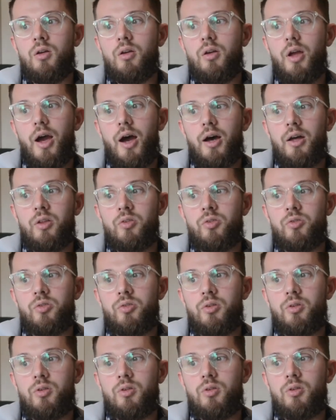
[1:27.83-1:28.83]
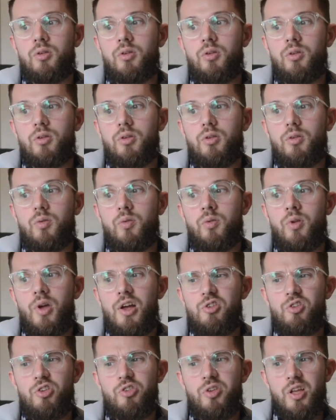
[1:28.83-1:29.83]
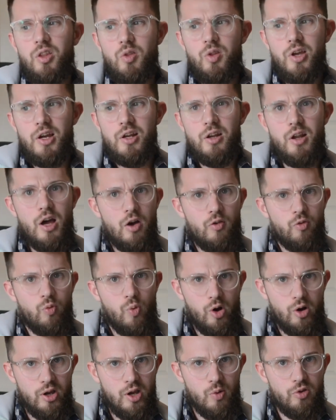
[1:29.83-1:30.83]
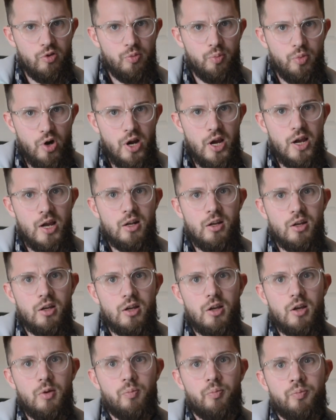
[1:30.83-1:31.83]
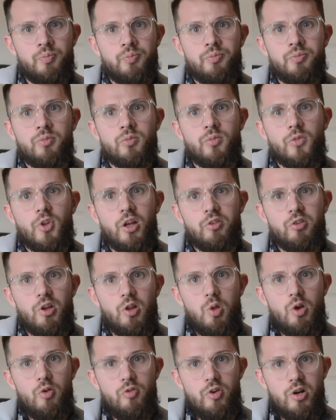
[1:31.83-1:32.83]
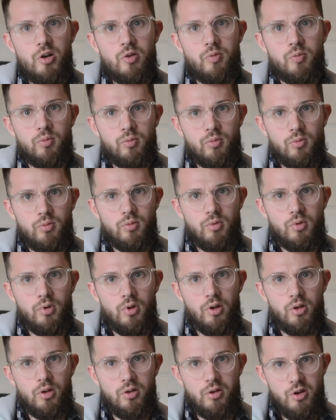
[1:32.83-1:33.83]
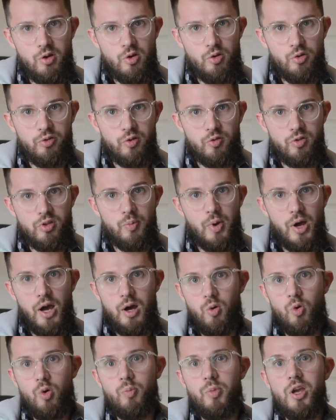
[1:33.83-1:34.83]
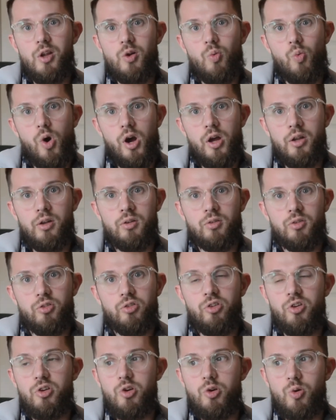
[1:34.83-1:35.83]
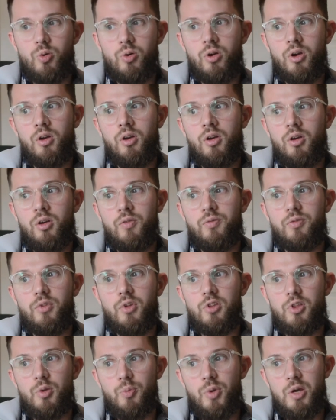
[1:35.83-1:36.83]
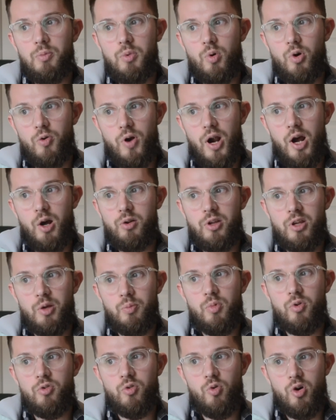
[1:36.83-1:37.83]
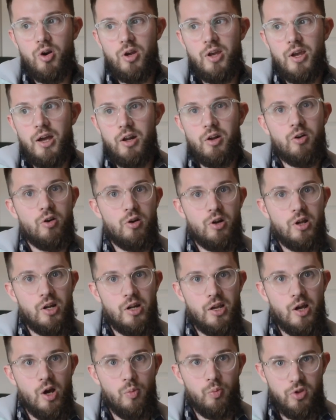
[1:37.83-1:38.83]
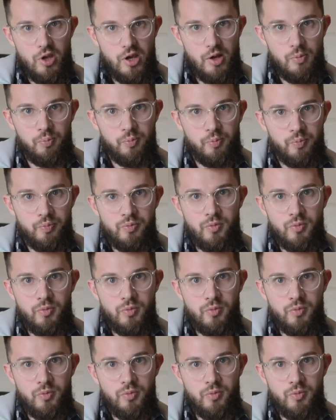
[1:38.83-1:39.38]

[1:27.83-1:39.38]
And interestingly enough, while he was praying, he delivered news of the battle being won to the people around him before he had heard any update.